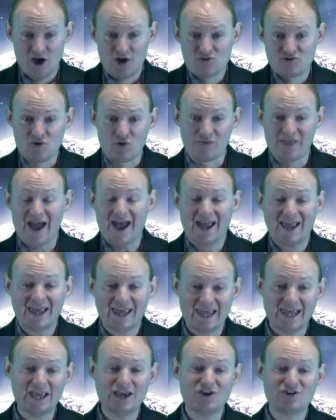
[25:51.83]
so that
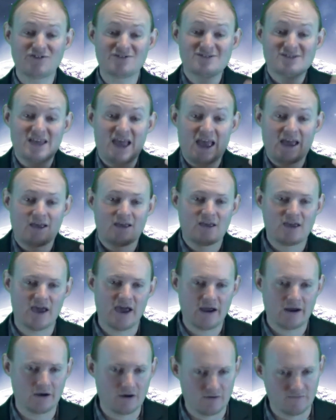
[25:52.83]
he could take
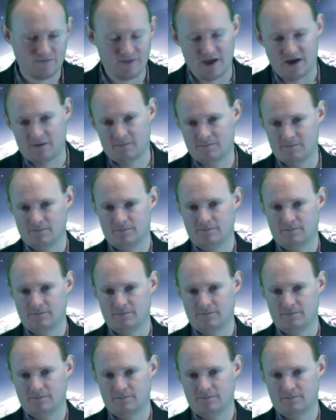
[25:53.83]
care of them.